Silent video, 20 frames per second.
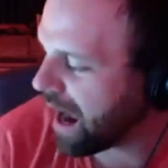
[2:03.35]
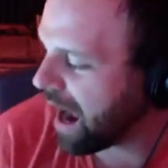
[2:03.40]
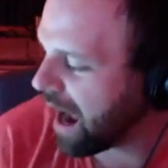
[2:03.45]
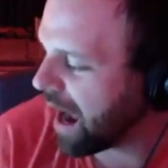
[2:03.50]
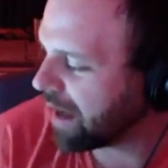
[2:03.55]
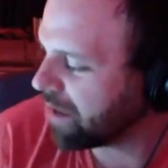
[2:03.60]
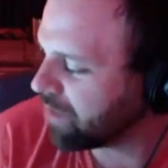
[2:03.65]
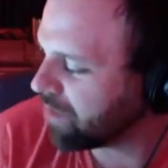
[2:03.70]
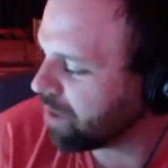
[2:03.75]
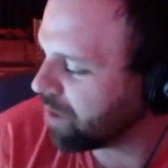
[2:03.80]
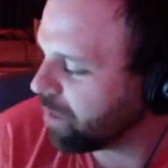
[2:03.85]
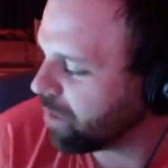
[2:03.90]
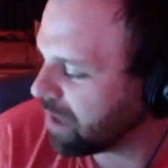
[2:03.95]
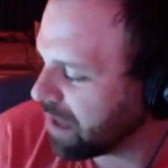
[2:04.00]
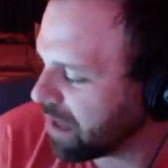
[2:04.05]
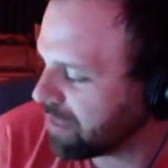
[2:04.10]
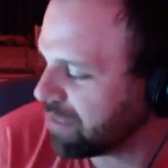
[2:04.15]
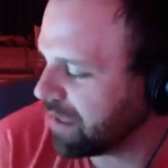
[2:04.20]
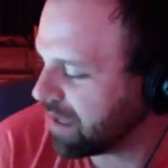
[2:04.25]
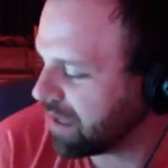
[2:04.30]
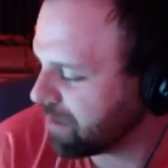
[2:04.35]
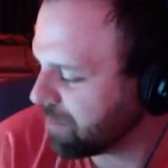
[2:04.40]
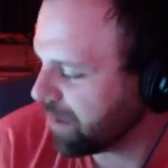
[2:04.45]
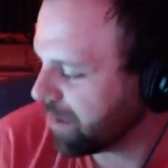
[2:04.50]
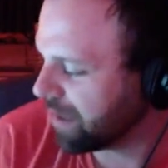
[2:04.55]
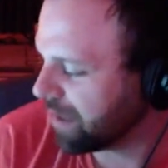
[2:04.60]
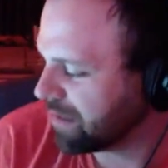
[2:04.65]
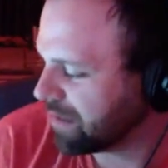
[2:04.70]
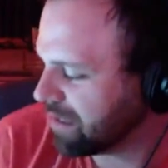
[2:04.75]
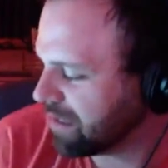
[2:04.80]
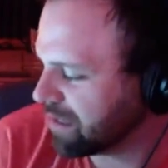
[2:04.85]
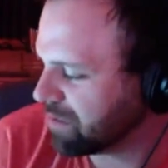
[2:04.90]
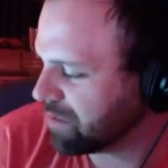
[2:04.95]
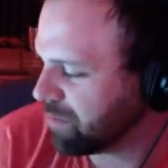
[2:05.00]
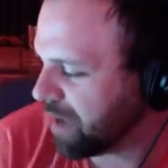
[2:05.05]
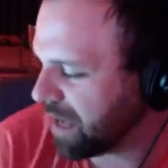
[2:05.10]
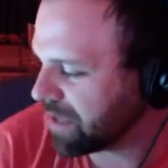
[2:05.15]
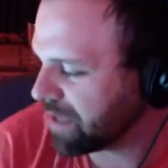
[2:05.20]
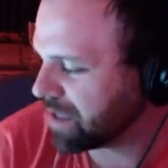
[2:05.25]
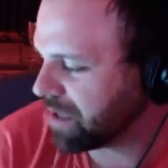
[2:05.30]
I don't know what I think about this
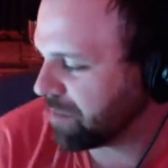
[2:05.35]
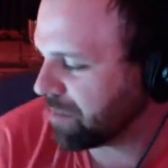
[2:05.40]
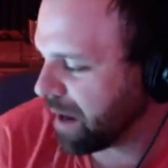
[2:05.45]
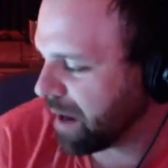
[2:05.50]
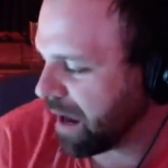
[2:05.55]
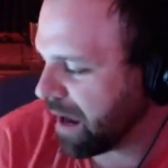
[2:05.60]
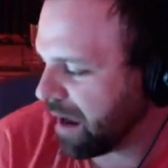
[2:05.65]
matchup.